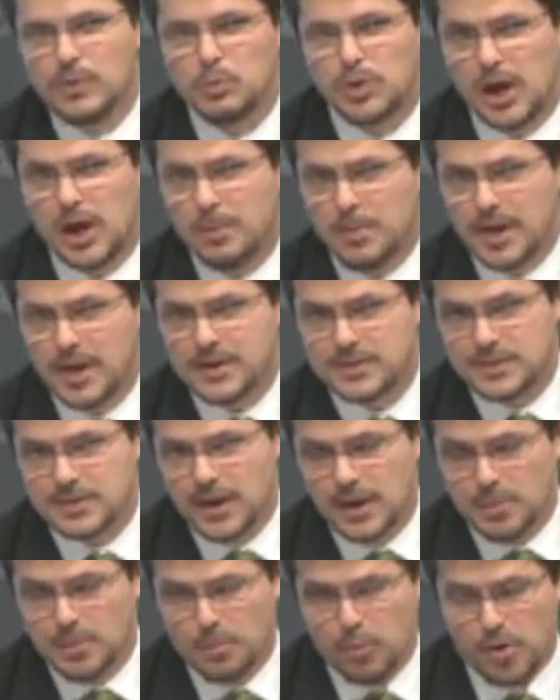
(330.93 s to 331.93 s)
CAMEX
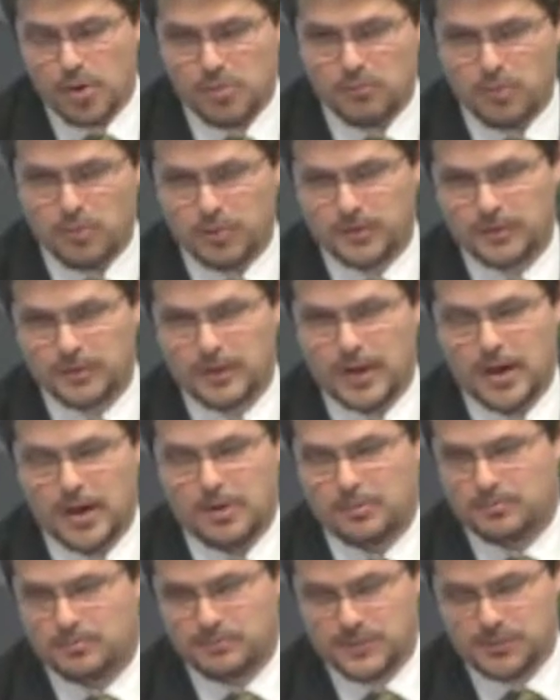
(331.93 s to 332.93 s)
had an important role
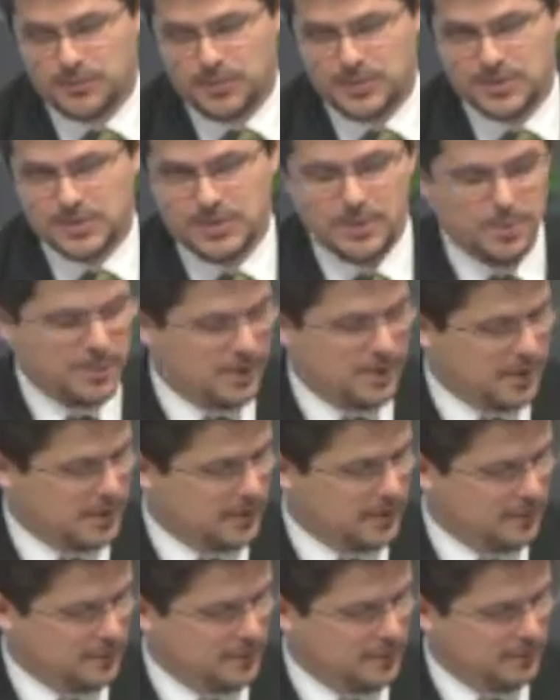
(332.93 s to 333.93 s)
now, recently with the
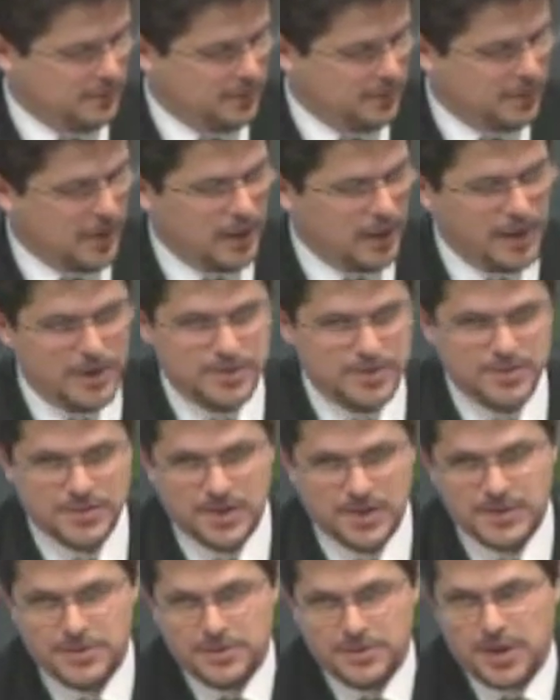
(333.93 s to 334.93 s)
retaliations
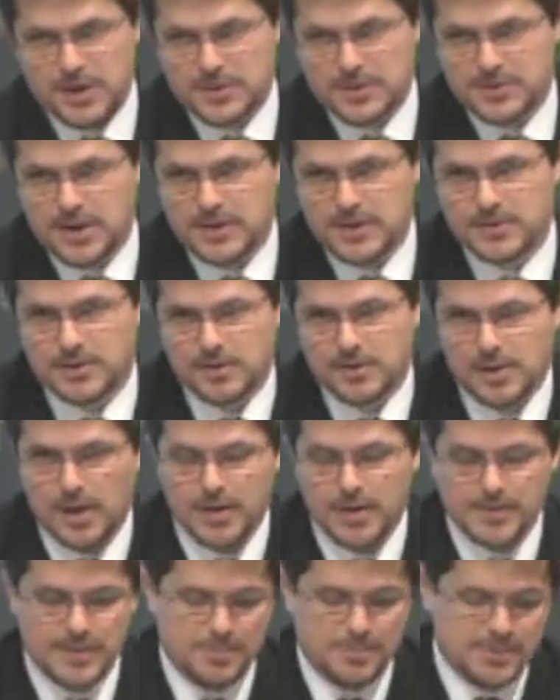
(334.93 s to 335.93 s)
against the United States on
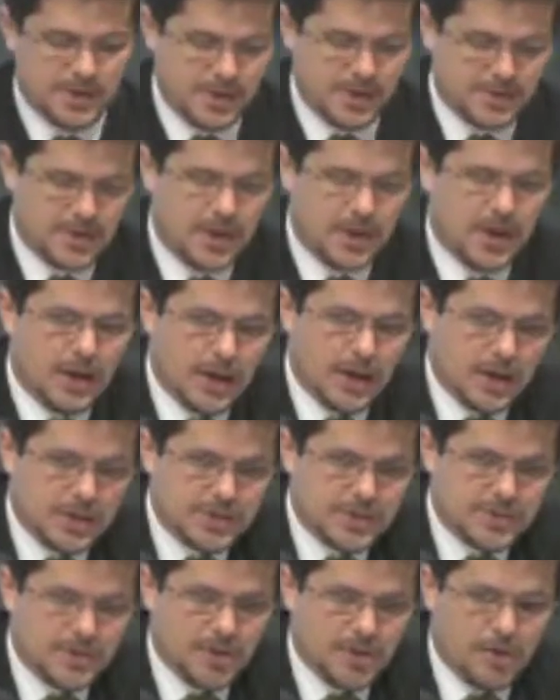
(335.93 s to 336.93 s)
cotton subsidies.
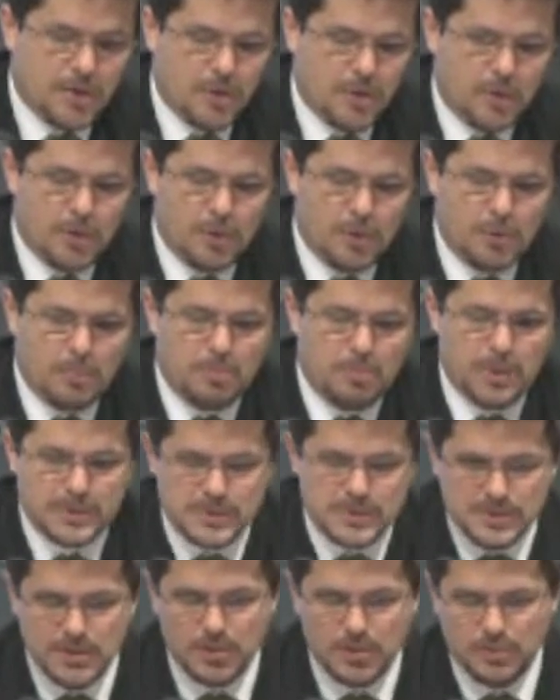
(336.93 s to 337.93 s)
So,
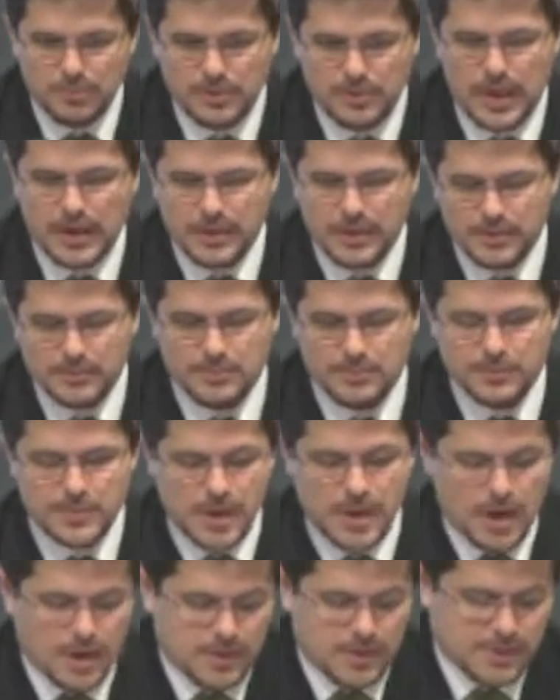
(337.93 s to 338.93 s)
but still, that
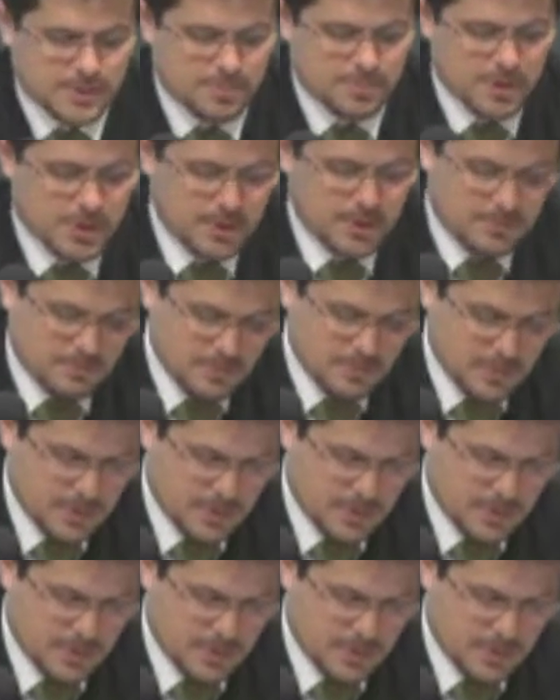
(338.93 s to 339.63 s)
talk is being